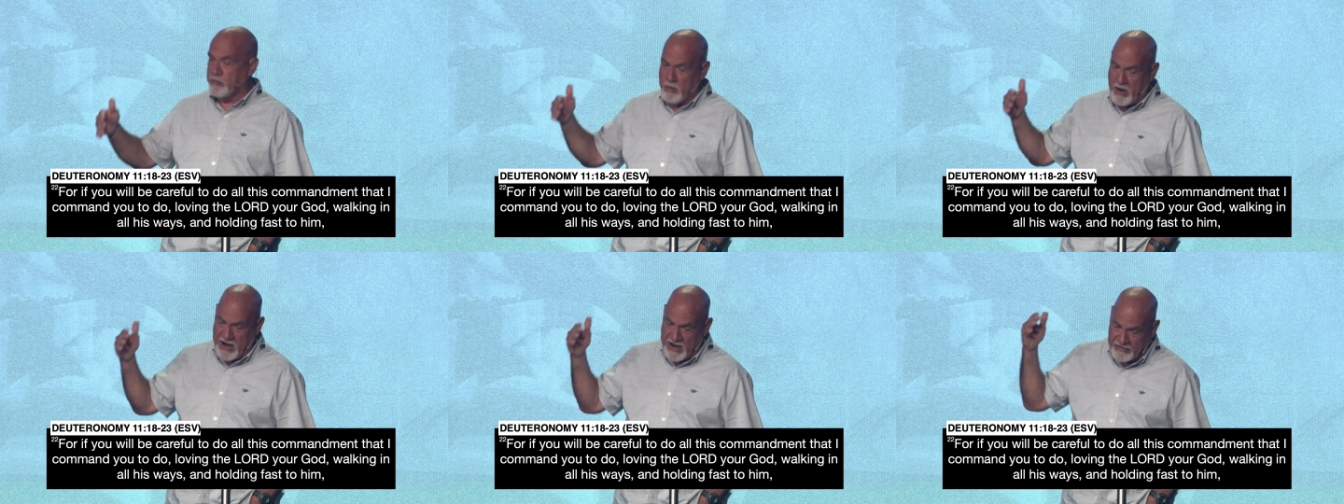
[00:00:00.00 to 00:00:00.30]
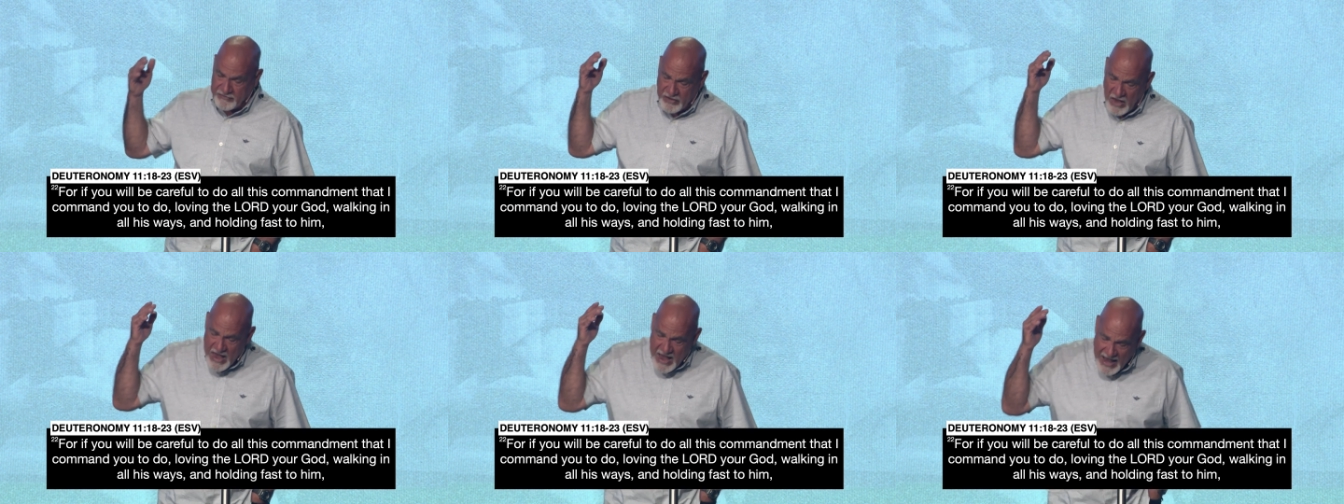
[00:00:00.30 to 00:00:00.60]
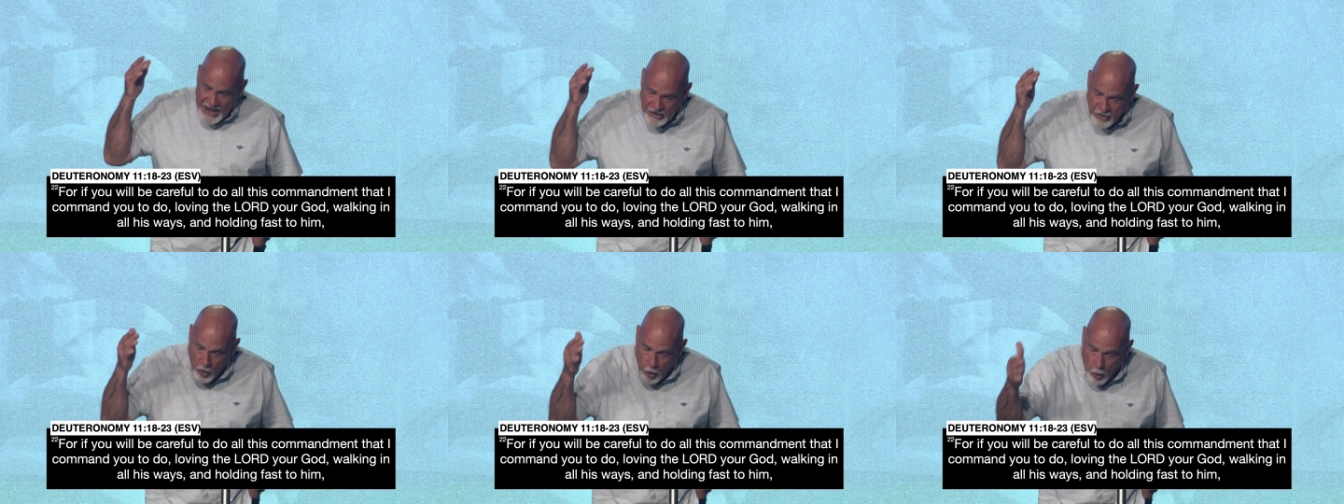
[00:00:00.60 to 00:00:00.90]
ways,
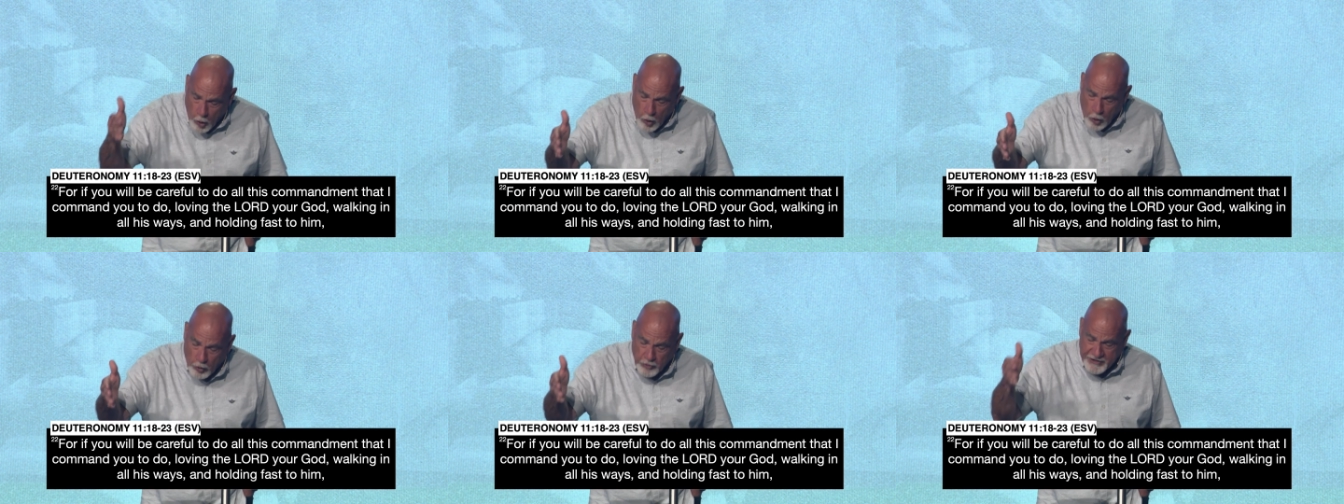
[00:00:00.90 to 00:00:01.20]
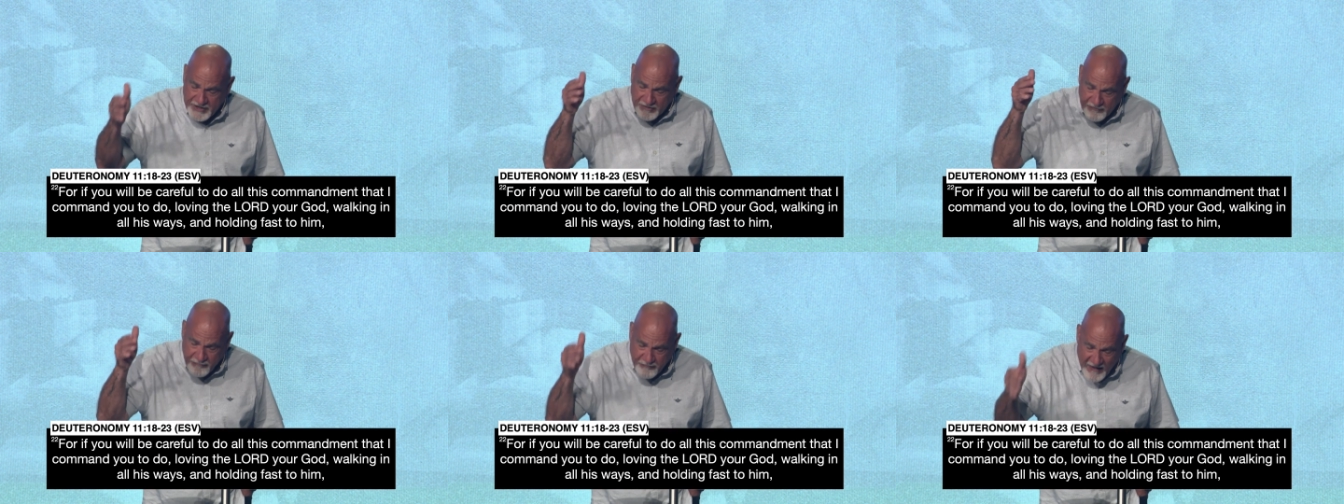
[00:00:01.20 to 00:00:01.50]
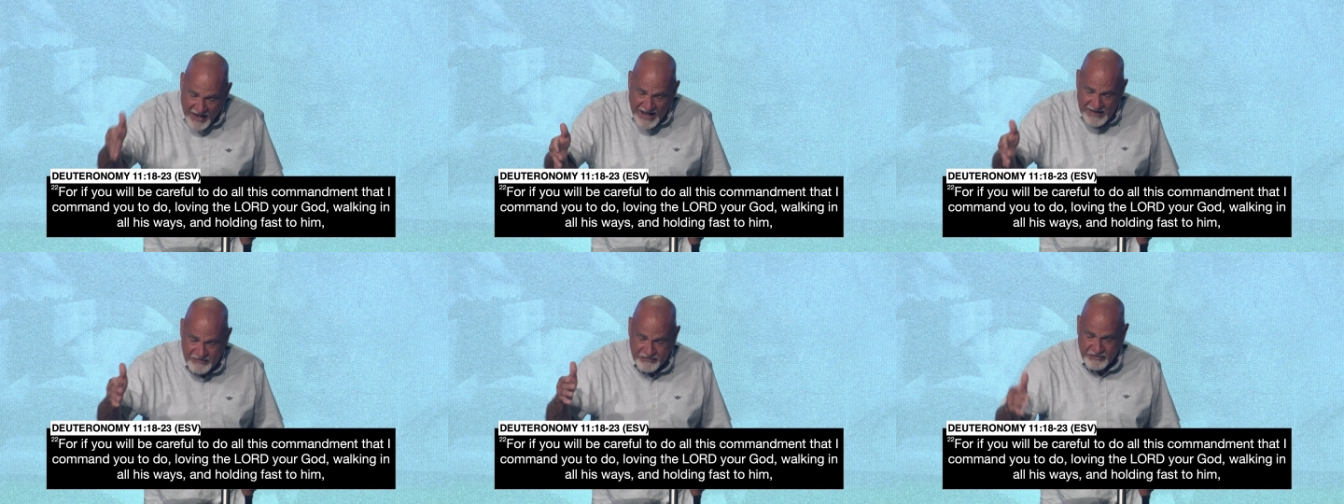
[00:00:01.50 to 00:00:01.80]
and holding
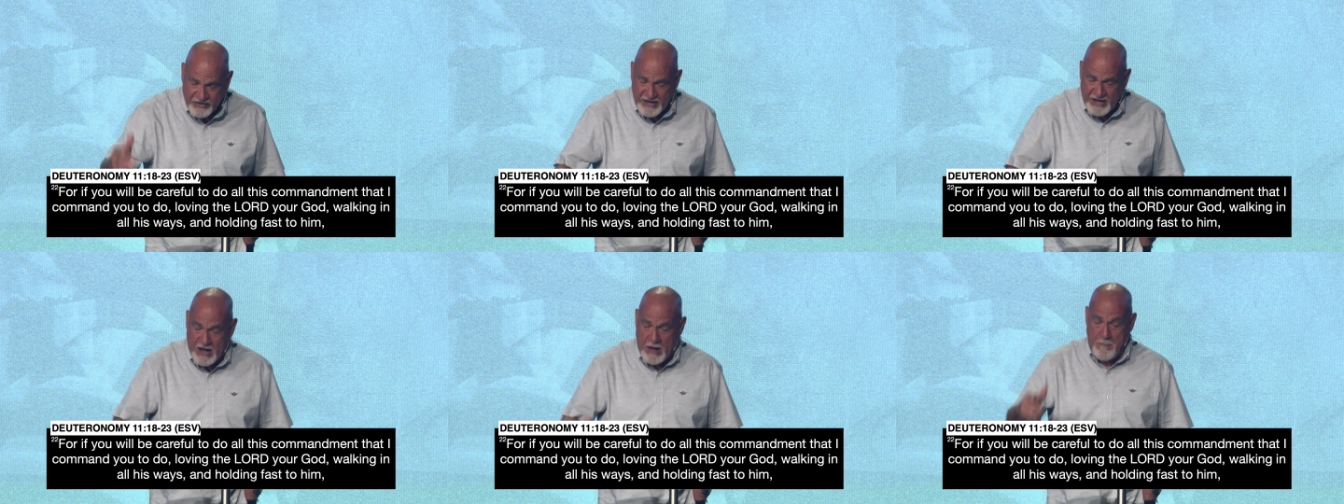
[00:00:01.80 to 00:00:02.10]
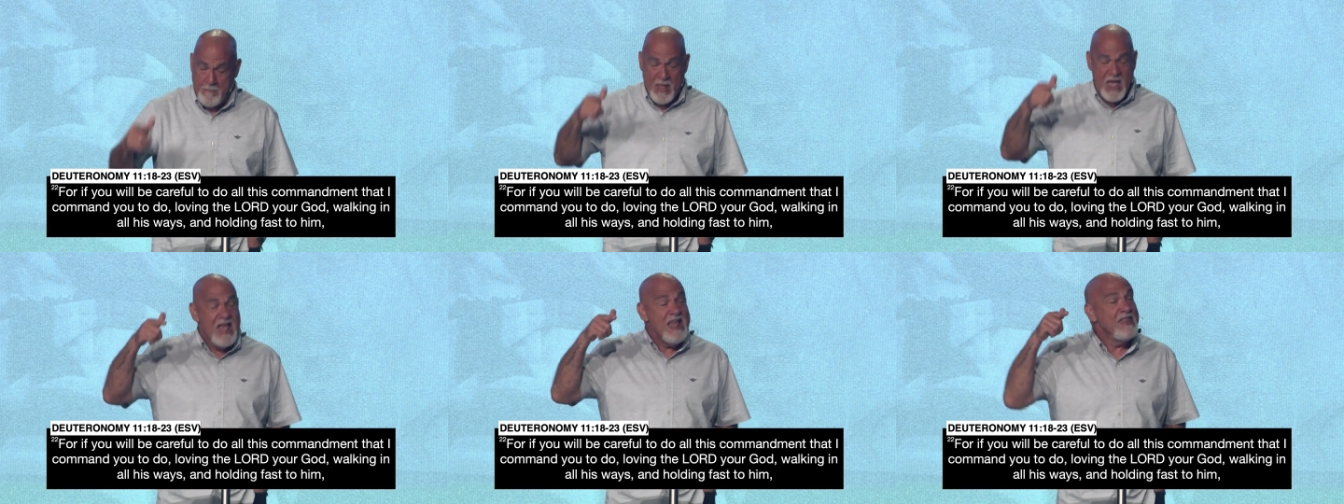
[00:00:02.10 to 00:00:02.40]
fast to him,